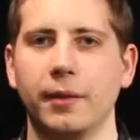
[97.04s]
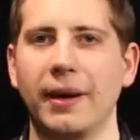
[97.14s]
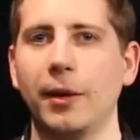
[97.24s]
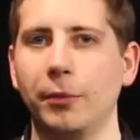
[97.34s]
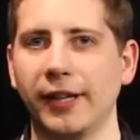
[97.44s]
the
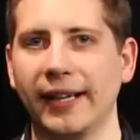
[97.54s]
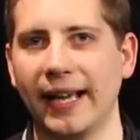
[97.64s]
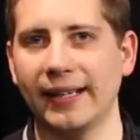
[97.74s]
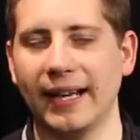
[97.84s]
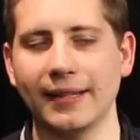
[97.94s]
PowerPoint
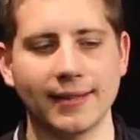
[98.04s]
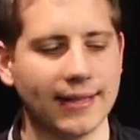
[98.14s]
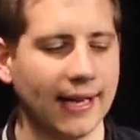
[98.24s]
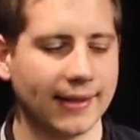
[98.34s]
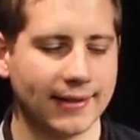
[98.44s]
again, add the
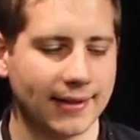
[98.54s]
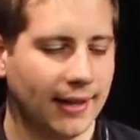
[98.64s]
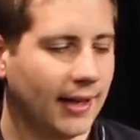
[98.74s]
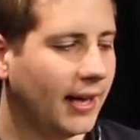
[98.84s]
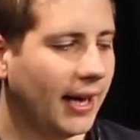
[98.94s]
text,
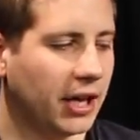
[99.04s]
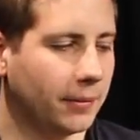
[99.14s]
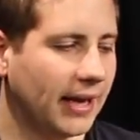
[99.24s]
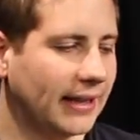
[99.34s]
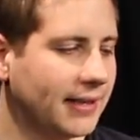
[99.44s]

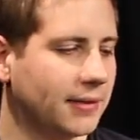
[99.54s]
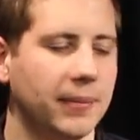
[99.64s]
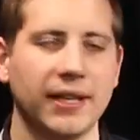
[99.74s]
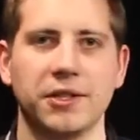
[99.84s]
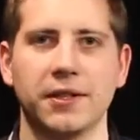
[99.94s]
and add
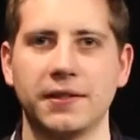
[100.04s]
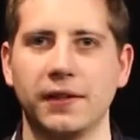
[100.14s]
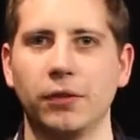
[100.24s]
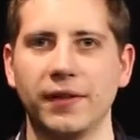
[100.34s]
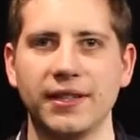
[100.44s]
some pictures
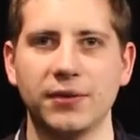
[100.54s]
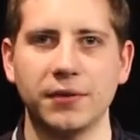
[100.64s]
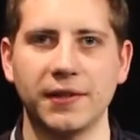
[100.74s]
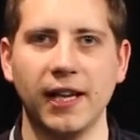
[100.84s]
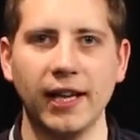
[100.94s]
along these
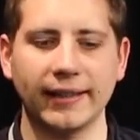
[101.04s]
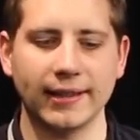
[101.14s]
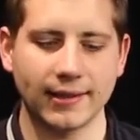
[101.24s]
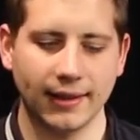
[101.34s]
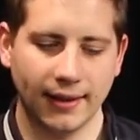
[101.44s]
sorts of
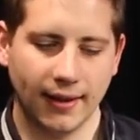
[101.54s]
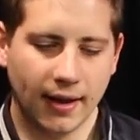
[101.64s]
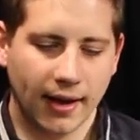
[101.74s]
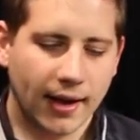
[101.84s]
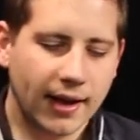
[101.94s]
lines.
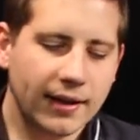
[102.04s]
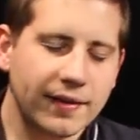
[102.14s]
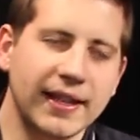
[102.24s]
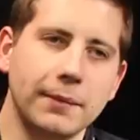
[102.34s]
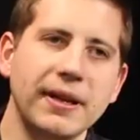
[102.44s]

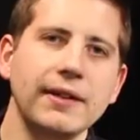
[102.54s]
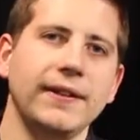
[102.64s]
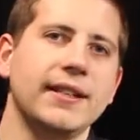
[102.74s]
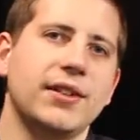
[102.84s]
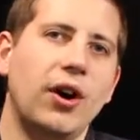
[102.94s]
The
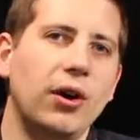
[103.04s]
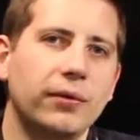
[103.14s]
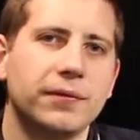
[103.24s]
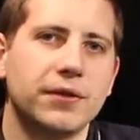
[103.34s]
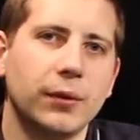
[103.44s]
benefits
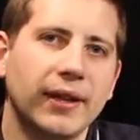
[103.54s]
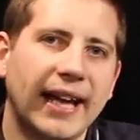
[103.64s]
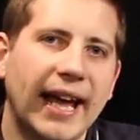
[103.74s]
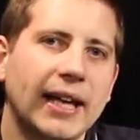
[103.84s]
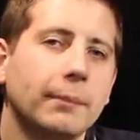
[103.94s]
of
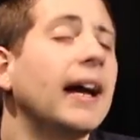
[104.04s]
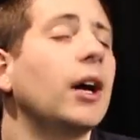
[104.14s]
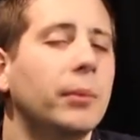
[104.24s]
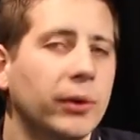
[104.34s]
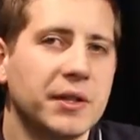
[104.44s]
doing a
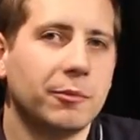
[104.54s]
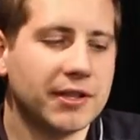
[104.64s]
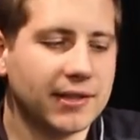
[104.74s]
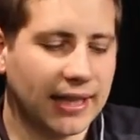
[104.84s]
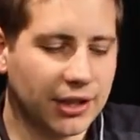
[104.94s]
PowerPoint
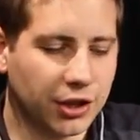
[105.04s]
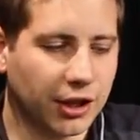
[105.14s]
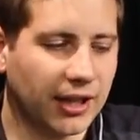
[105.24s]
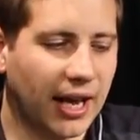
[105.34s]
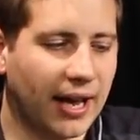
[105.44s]
presentation